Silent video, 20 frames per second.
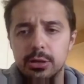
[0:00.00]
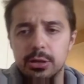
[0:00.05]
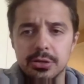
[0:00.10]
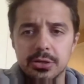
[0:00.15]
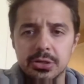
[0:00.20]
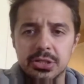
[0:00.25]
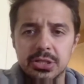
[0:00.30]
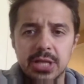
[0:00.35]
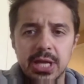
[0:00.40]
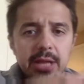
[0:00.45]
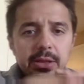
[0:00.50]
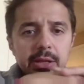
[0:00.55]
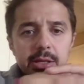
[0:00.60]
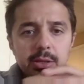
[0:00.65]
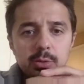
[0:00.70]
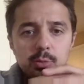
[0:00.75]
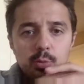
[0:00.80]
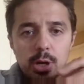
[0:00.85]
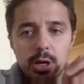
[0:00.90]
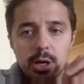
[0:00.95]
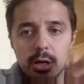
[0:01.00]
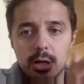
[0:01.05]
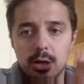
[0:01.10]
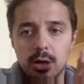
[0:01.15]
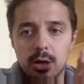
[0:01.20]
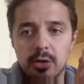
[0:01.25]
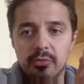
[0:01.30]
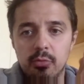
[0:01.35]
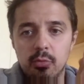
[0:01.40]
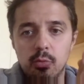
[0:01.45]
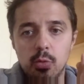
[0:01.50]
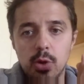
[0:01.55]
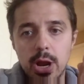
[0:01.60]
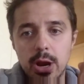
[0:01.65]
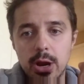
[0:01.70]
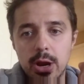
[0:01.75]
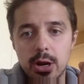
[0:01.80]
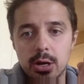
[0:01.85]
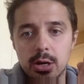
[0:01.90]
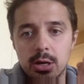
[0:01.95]
understanding of
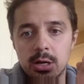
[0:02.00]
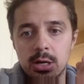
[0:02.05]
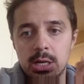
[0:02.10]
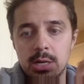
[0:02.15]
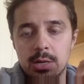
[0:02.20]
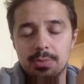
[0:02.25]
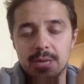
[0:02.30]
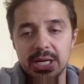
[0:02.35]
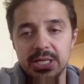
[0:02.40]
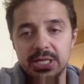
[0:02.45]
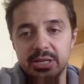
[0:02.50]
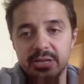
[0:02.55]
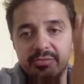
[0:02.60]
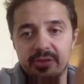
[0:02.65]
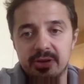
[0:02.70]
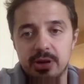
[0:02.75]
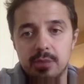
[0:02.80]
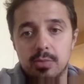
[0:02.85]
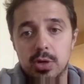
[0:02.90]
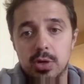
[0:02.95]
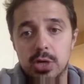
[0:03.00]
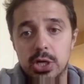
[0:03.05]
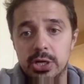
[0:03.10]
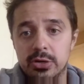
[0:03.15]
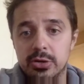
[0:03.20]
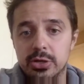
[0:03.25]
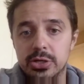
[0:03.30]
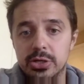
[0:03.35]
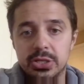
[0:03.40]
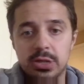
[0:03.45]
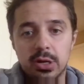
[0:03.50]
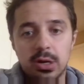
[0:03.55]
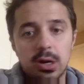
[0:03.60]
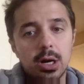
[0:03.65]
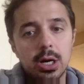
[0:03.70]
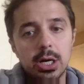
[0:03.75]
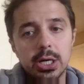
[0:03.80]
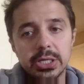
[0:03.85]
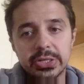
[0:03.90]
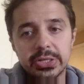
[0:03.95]
where my different markers
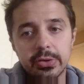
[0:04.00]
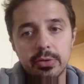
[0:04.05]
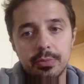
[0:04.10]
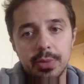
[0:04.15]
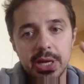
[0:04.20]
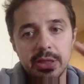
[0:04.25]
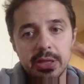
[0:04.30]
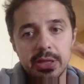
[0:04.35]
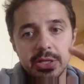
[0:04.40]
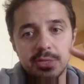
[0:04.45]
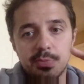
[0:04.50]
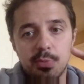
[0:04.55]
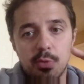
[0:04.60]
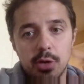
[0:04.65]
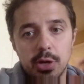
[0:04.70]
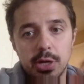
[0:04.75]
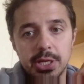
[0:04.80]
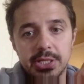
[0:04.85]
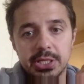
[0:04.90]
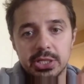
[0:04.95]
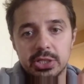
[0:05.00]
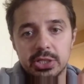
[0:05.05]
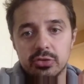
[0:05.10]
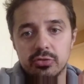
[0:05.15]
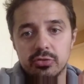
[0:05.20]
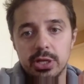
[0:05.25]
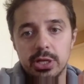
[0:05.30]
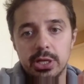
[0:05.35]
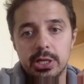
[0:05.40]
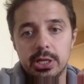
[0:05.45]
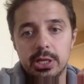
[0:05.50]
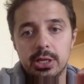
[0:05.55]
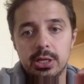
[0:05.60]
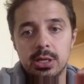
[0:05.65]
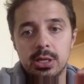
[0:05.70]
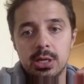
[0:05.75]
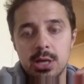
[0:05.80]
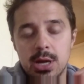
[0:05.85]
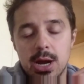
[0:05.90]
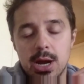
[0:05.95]
are. So by this point, it's really
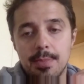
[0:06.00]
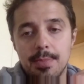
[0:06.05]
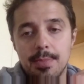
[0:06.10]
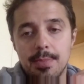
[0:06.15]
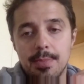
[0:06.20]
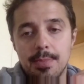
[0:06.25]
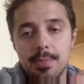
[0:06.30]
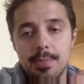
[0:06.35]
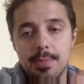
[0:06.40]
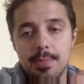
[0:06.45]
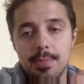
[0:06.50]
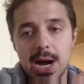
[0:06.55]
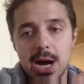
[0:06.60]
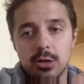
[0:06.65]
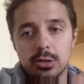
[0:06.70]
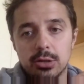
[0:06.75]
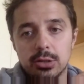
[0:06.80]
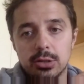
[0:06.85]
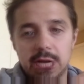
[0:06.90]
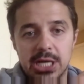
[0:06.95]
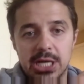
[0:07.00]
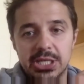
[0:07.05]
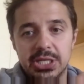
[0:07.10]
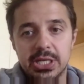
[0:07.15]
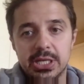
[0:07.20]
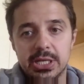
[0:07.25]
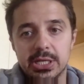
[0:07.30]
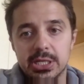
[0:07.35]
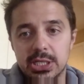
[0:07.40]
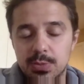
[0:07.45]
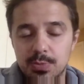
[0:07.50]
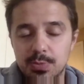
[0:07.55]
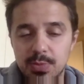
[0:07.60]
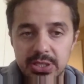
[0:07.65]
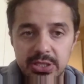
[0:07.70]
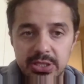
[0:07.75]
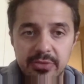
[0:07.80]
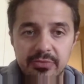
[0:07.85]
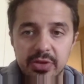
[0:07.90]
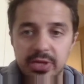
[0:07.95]
about optimizing a
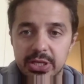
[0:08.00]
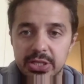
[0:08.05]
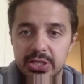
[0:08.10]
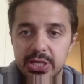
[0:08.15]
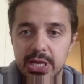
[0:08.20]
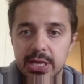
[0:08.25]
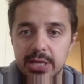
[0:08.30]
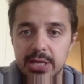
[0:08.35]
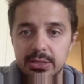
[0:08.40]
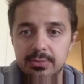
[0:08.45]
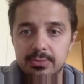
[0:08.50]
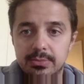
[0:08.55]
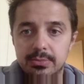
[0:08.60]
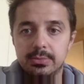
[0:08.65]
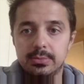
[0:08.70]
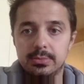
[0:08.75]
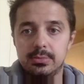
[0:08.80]
specific set.